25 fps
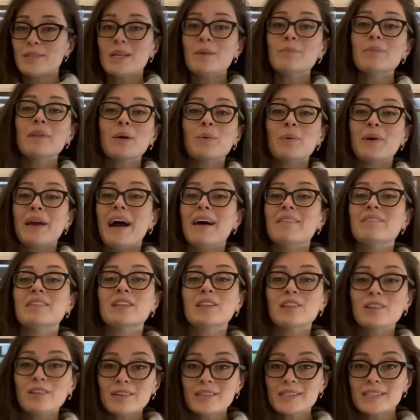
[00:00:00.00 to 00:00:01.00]
something we
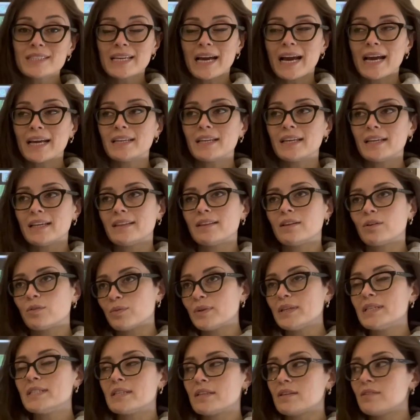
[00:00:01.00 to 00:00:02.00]
haven't looked at in the
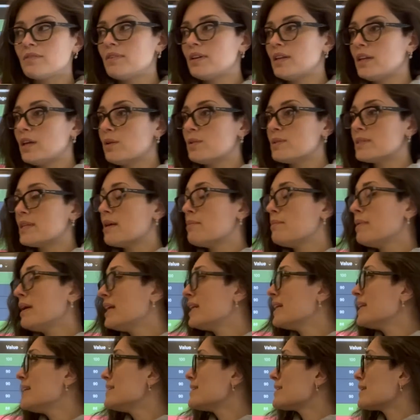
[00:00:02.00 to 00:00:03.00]
recent videos I
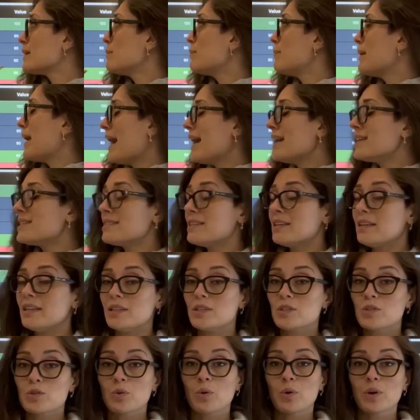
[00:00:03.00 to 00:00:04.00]
made is
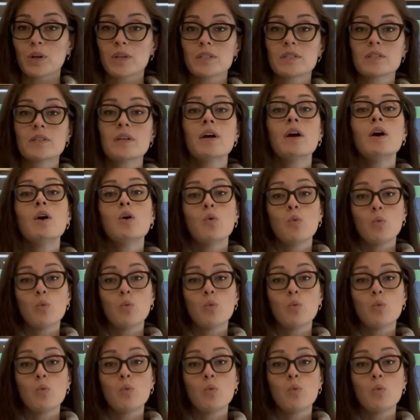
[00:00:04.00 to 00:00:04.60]
capacity scores.